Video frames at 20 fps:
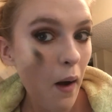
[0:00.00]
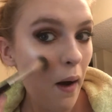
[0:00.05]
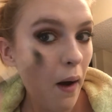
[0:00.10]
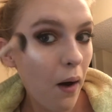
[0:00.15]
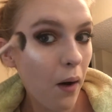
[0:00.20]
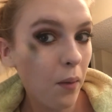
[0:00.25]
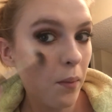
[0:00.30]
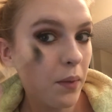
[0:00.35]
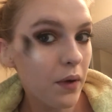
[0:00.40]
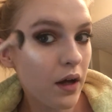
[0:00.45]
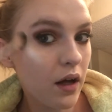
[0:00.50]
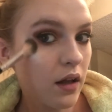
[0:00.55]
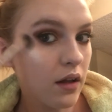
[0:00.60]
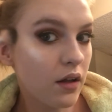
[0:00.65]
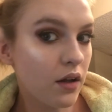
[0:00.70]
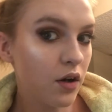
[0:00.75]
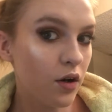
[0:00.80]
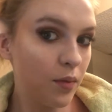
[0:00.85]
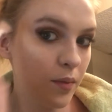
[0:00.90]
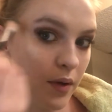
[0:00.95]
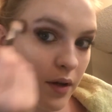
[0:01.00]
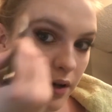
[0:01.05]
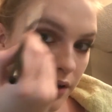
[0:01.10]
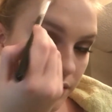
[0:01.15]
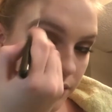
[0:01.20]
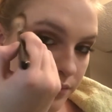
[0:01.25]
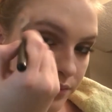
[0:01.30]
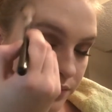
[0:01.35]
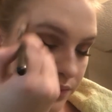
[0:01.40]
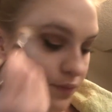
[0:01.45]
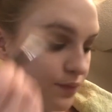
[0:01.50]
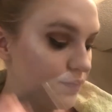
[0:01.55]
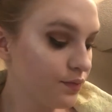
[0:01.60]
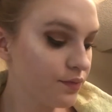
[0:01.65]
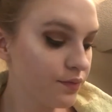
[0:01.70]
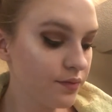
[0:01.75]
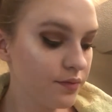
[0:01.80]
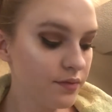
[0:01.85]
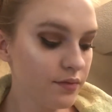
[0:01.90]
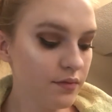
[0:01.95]
help it a little bit.
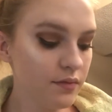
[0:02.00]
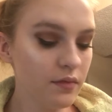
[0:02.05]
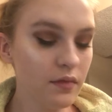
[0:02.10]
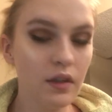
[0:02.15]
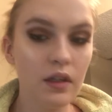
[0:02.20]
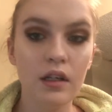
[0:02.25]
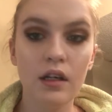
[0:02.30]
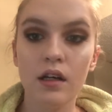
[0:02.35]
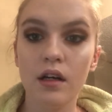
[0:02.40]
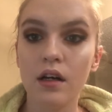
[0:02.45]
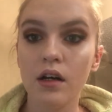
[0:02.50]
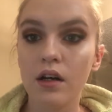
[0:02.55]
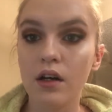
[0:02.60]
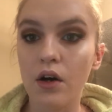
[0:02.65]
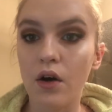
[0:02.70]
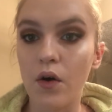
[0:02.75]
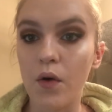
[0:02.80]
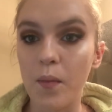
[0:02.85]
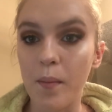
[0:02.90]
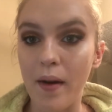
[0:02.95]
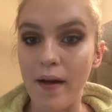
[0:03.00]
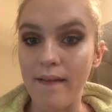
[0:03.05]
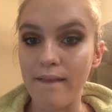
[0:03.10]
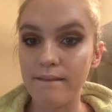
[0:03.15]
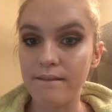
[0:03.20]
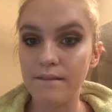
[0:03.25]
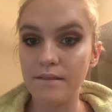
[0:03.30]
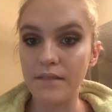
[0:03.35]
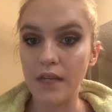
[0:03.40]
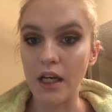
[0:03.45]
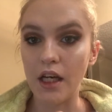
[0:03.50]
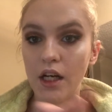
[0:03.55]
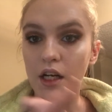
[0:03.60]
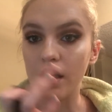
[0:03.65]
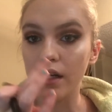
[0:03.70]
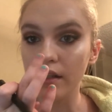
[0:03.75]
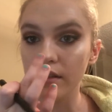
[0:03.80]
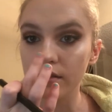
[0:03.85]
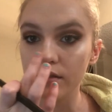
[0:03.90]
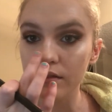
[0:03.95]
Go on my
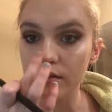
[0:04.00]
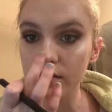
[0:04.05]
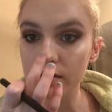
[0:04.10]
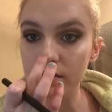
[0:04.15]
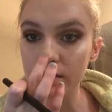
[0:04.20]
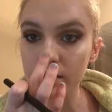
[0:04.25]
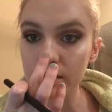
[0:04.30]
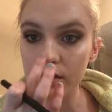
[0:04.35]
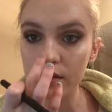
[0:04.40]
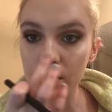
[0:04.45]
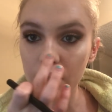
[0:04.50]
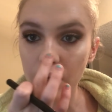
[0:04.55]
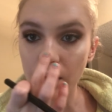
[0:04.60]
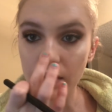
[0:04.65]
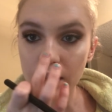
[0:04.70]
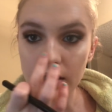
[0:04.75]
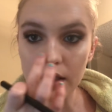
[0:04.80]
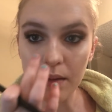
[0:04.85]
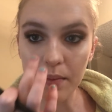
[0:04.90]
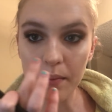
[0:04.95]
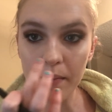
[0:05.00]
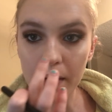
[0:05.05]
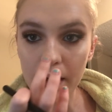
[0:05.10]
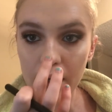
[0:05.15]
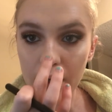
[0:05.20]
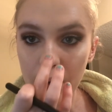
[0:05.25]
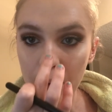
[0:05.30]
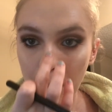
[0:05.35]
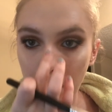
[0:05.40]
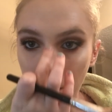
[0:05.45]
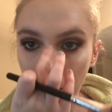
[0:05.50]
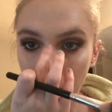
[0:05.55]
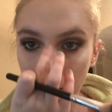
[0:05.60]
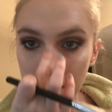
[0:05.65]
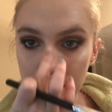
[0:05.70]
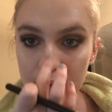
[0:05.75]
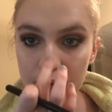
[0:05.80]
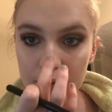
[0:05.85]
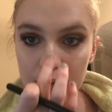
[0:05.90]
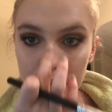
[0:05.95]
finger, go on the tip of my
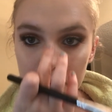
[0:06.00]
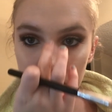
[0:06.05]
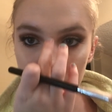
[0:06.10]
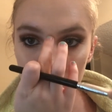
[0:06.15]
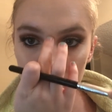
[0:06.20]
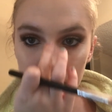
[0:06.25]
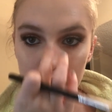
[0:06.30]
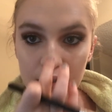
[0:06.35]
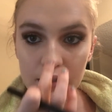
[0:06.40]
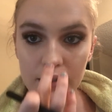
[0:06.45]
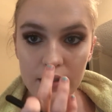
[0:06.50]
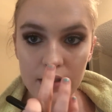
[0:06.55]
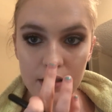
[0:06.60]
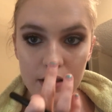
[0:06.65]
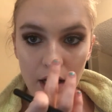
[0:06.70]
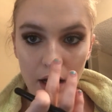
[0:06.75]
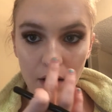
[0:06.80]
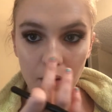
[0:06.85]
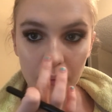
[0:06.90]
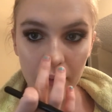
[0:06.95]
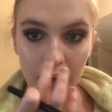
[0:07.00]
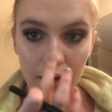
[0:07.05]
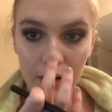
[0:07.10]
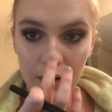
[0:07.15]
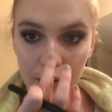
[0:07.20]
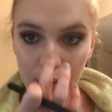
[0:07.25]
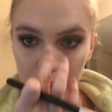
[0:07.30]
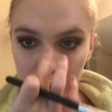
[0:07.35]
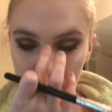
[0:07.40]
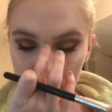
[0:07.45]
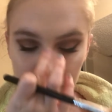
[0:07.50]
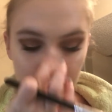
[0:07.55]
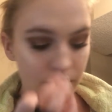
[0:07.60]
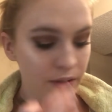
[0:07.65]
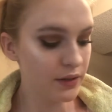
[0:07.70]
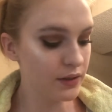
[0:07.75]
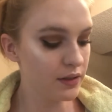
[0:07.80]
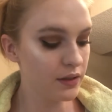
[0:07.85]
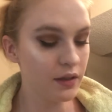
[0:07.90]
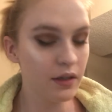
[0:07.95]
nose, down my
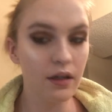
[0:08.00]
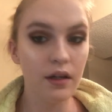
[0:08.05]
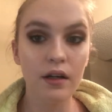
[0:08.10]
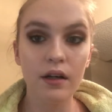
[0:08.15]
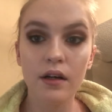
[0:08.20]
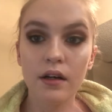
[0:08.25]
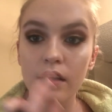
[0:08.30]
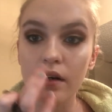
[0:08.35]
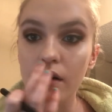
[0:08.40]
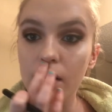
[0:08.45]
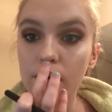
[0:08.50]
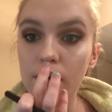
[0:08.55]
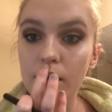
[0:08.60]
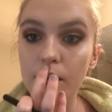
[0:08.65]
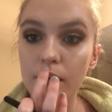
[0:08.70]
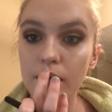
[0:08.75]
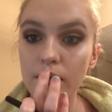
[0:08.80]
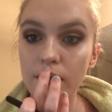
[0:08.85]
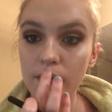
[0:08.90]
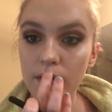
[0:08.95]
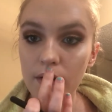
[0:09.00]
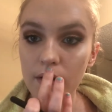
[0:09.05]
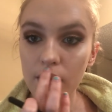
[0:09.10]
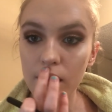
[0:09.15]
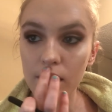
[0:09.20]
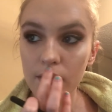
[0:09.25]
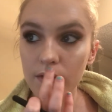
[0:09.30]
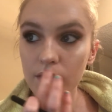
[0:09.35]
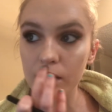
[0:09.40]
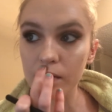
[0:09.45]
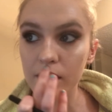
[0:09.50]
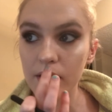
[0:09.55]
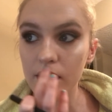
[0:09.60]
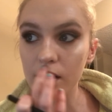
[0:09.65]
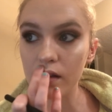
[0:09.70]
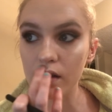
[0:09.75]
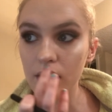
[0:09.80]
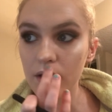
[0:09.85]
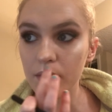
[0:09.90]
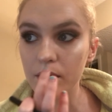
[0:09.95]
nose, go on my finger for my
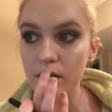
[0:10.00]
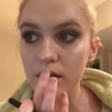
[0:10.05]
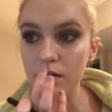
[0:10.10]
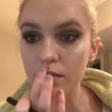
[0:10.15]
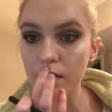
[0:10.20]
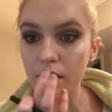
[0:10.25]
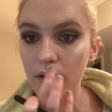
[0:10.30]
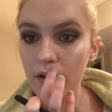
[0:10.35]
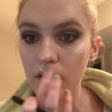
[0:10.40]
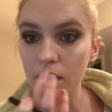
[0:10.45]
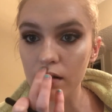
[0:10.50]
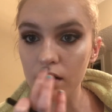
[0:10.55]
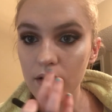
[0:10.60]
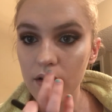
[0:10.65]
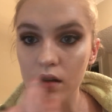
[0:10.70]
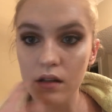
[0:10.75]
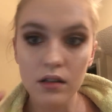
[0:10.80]
Cupid's bow,